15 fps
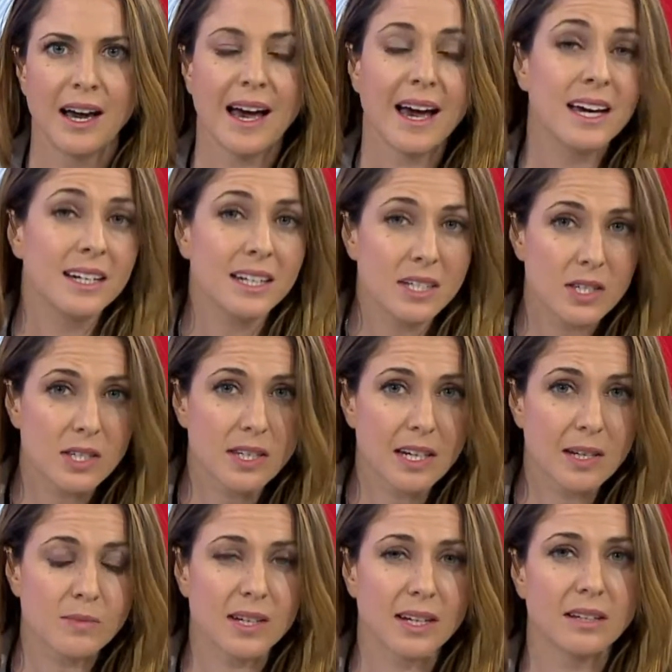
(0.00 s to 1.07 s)
And it
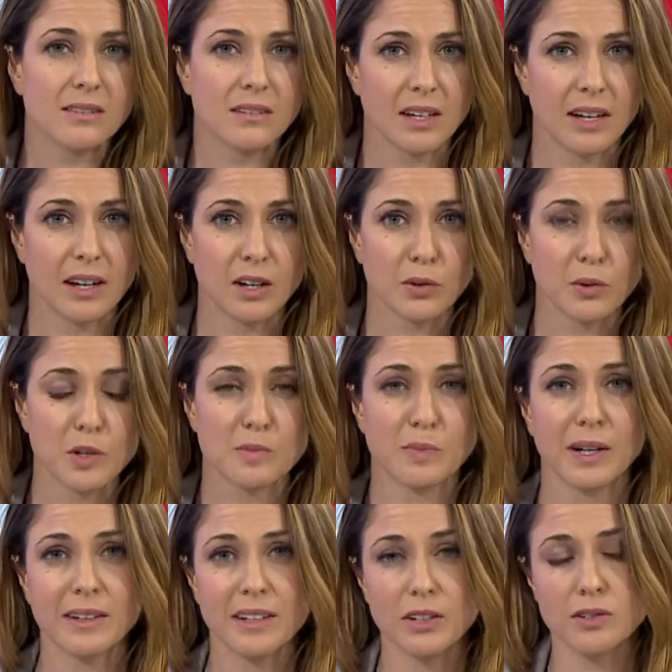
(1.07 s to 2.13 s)
seems, as our
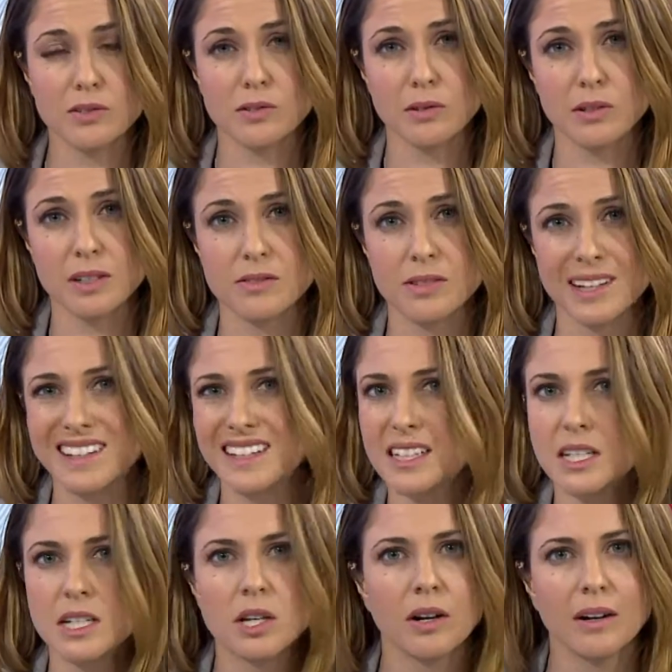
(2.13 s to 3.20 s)
correspondent here in studio said, he
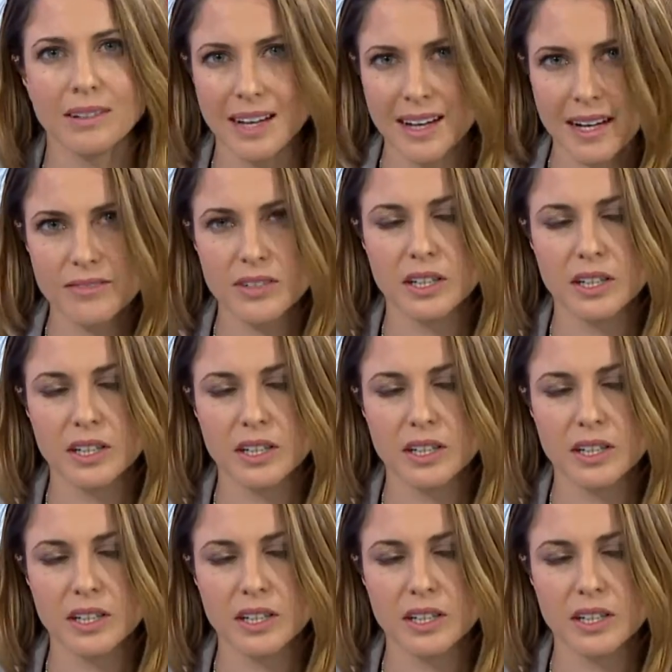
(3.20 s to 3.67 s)
did not have